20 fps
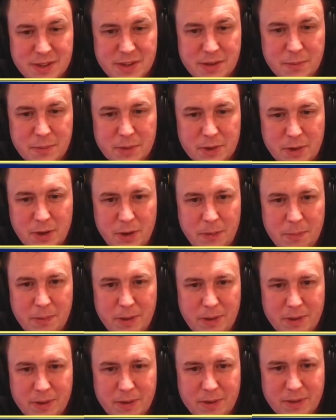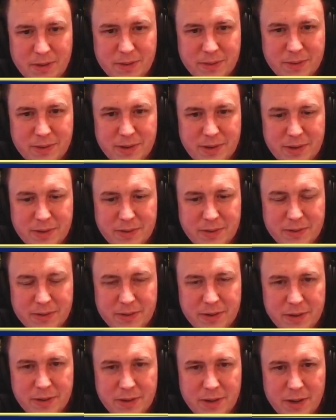We've got a blocker as well,
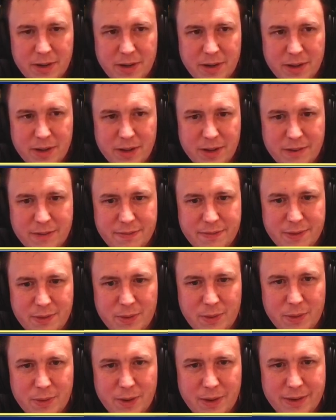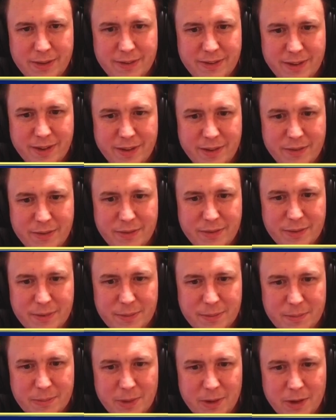so I feel quite safe.
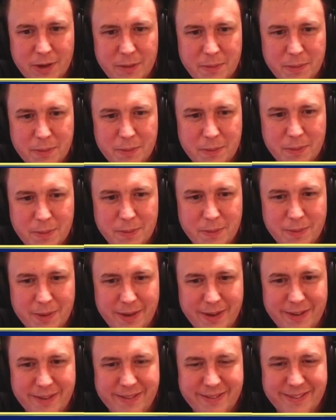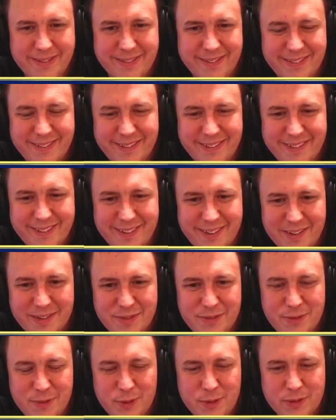Blocker with Ward 1 and
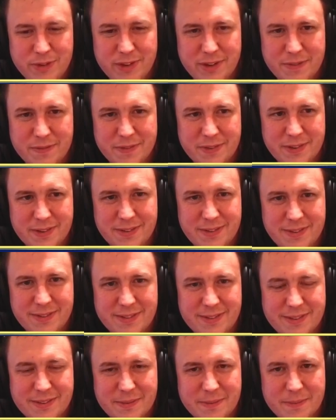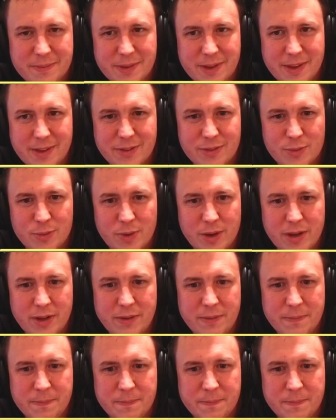4 toughness against red.